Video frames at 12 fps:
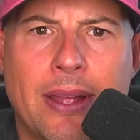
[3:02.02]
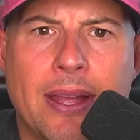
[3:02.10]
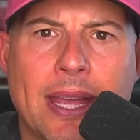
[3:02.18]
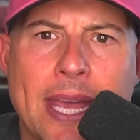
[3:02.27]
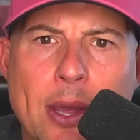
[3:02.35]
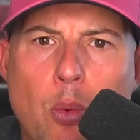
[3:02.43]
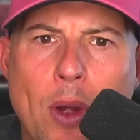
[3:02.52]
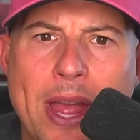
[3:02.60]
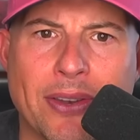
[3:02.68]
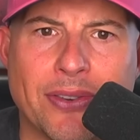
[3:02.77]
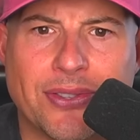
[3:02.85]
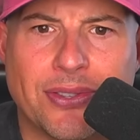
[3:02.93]
he
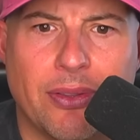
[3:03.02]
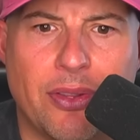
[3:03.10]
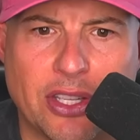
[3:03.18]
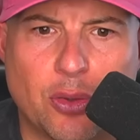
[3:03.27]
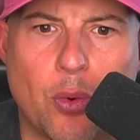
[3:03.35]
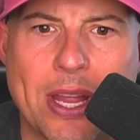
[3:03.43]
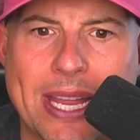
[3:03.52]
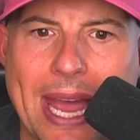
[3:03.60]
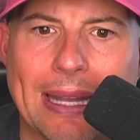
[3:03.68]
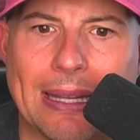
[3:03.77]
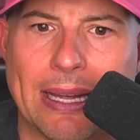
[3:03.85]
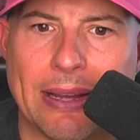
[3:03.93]
wins this week
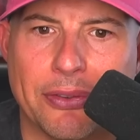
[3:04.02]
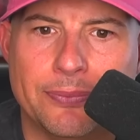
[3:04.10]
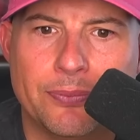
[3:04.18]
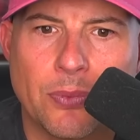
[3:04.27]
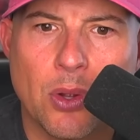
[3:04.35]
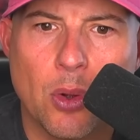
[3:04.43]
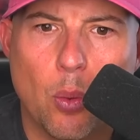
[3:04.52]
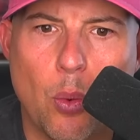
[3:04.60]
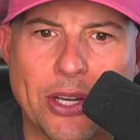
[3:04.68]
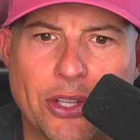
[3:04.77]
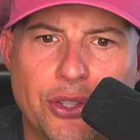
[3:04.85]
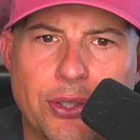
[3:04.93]
at LIV,
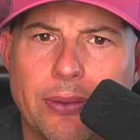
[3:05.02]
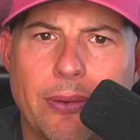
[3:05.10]
which,